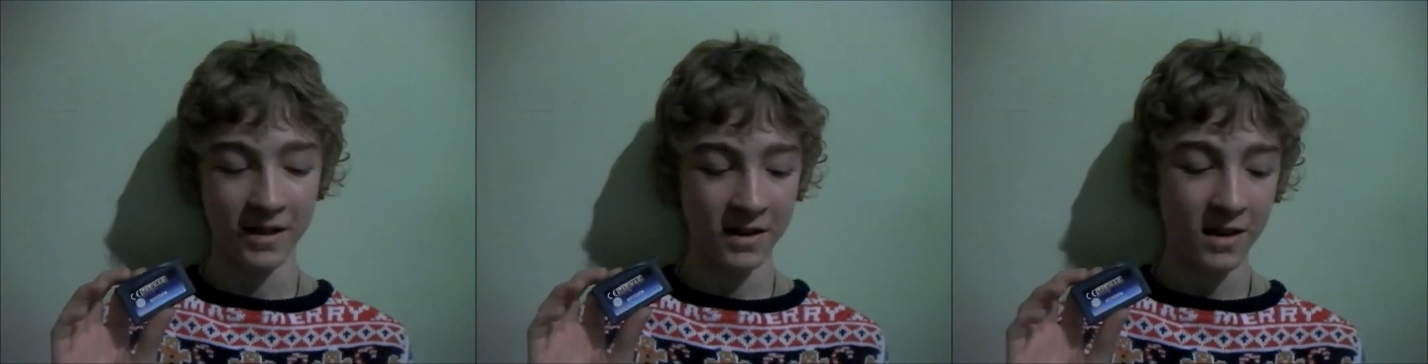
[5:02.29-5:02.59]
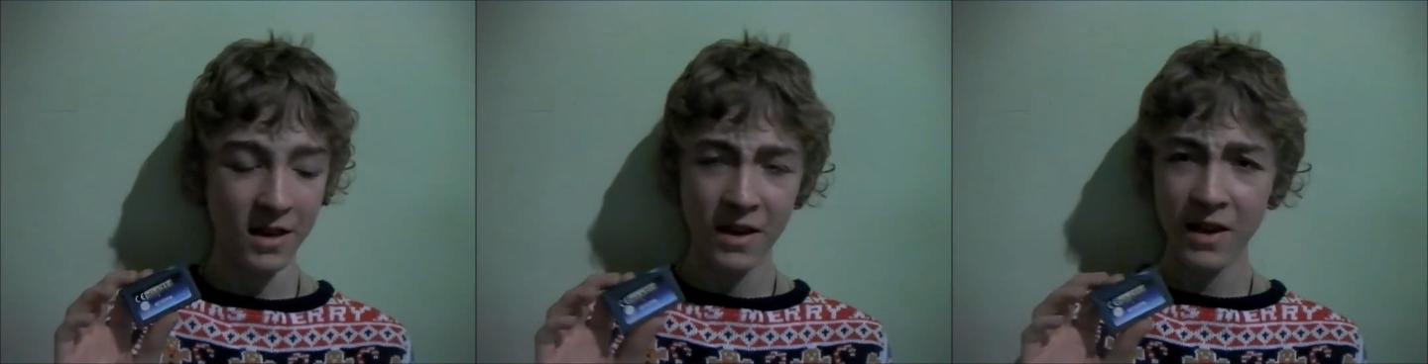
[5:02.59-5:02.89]
and
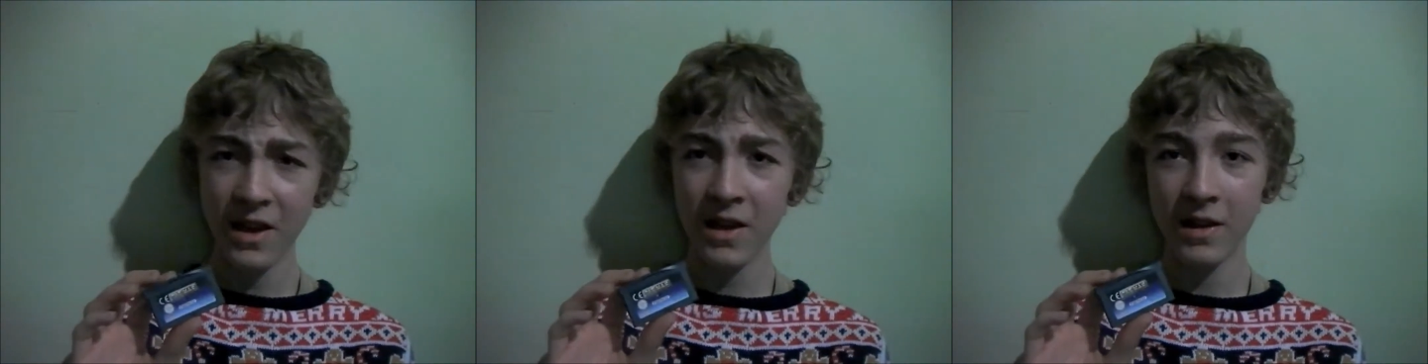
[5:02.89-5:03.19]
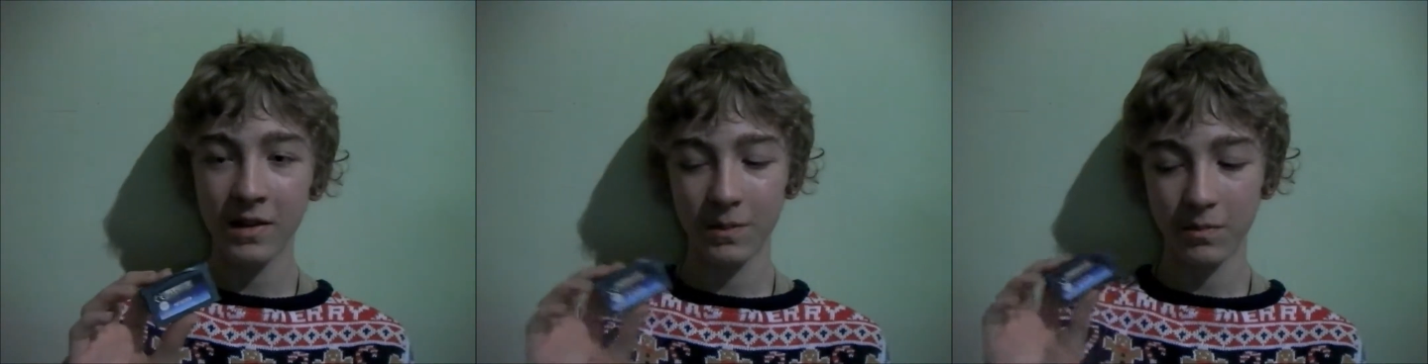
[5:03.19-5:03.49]
it
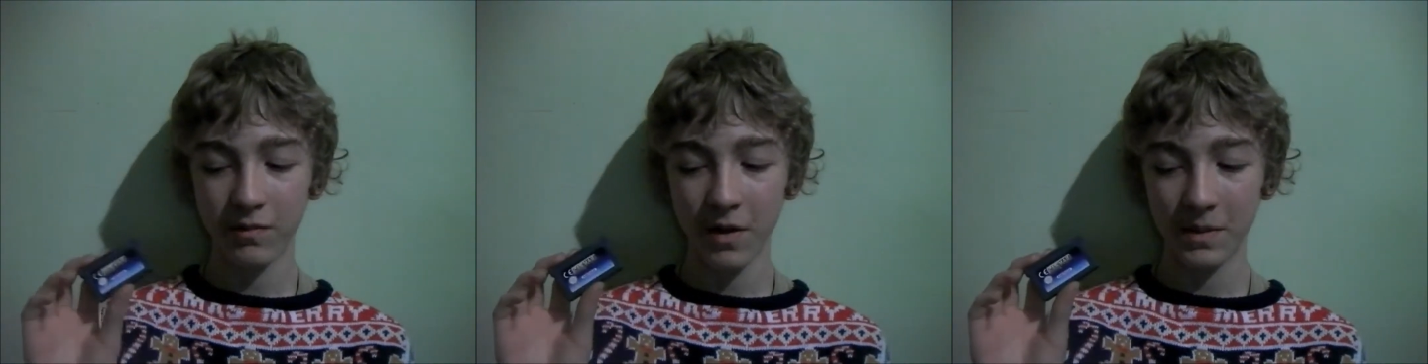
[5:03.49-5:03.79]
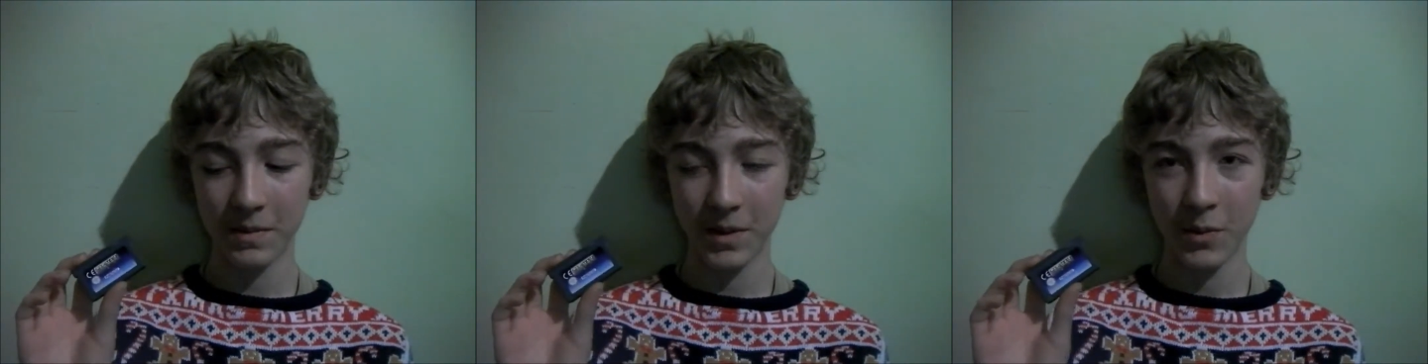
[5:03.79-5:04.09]
is
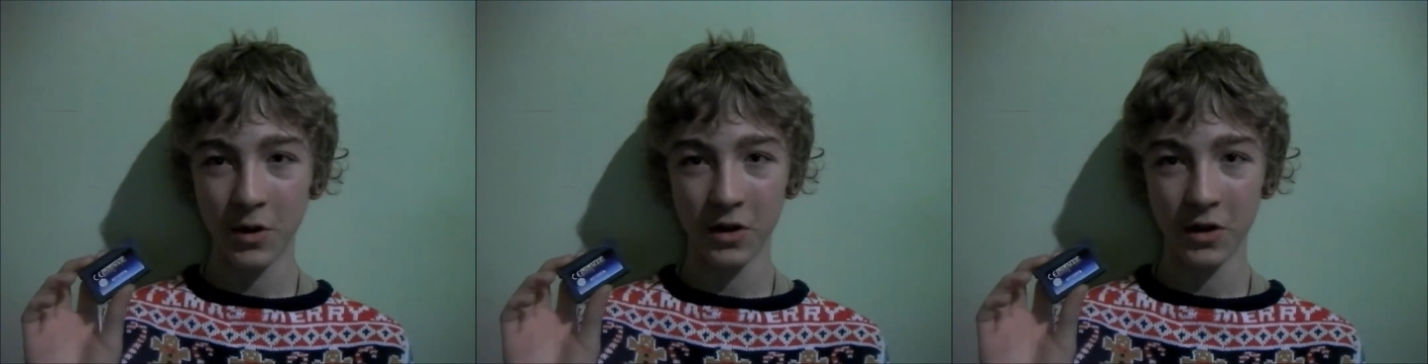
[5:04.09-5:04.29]
probably one